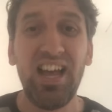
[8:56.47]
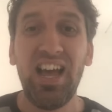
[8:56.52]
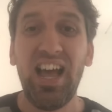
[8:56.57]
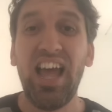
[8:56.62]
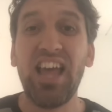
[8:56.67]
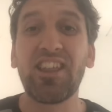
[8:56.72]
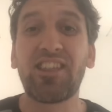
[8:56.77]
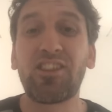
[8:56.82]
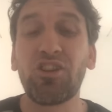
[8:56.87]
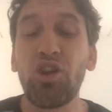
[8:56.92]

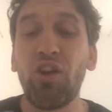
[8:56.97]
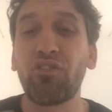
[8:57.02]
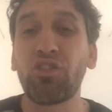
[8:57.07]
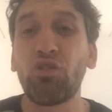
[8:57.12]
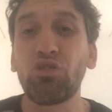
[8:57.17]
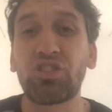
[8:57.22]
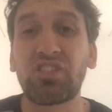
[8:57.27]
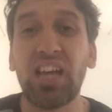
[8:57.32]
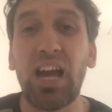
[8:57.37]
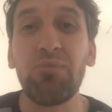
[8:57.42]
and three of
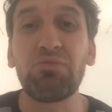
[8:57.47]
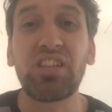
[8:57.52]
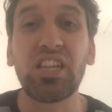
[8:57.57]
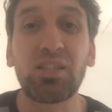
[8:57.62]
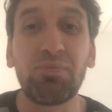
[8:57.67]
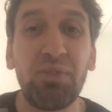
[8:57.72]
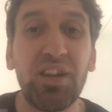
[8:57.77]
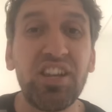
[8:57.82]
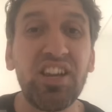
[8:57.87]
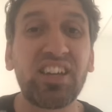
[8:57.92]
those times
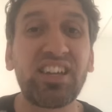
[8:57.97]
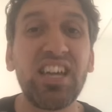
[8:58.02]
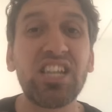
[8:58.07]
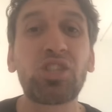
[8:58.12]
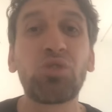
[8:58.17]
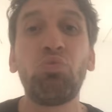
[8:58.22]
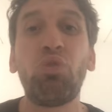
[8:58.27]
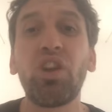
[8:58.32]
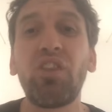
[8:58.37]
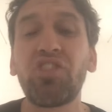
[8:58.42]
has been
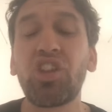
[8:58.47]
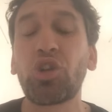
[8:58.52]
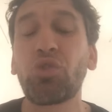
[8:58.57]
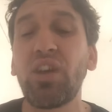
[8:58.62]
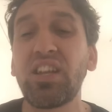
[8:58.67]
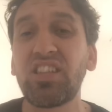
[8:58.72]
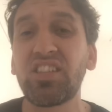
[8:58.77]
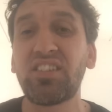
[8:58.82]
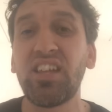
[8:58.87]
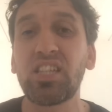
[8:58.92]
against one of the
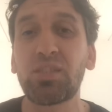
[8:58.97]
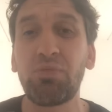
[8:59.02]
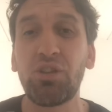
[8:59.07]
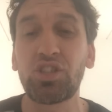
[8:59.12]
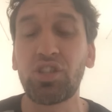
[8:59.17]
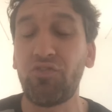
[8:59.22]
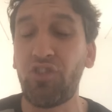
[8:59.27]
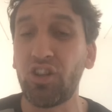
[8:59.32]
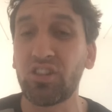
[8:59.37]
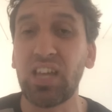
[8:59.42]
greatest tennis
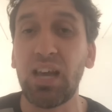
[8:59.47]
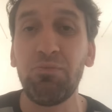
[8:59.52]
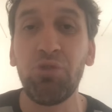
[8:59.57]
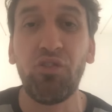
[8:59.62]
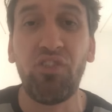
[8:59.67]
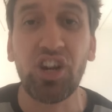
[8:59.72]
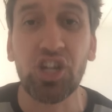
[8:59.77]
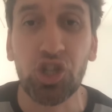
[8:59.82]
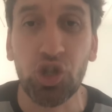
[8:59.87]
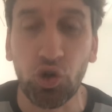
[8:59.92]
players of all time,
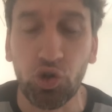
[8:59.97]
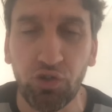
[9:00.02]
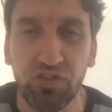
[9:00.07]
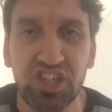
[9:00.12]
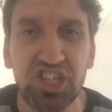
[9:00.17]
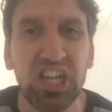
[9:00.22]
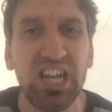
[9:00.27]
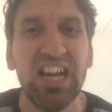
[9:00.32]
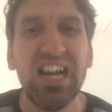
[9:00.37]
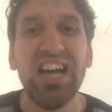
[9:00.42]
Novak
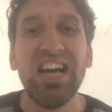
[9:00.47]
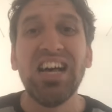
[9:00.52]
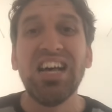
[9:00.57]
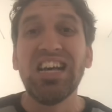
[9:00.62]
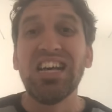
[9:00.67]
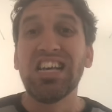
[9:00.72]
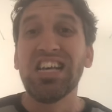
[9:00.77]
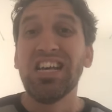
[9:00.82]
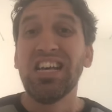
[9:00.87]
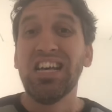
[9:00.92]
Djokovic.
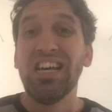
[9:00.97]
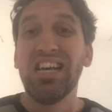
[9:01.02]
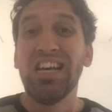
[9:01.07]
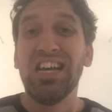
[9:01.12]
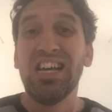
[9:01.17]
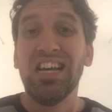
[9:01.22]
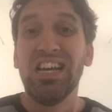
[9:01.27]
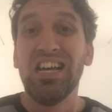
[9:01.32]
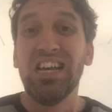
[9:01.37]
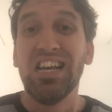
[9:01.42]

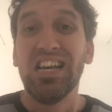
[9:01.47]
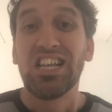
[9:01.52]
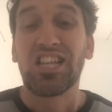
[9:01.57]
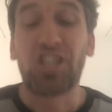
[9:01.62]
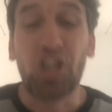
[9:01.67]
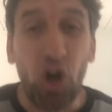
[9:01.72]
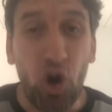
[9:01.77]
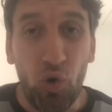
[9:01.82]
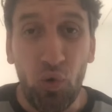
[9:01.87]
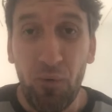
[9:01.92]

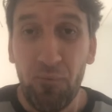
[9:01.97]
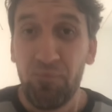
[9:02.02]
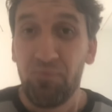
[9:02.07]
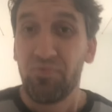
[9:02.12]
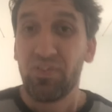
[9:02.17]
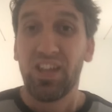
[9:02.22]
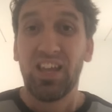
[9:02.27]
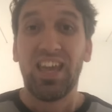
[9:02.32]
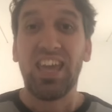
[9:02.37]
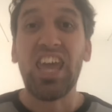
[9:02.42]
So
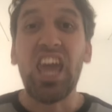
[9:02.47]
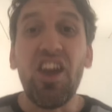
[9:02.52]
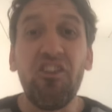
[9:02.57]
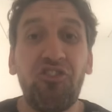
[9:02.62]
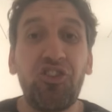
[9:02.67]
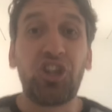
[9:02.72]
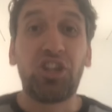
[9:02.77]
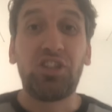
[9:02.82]
if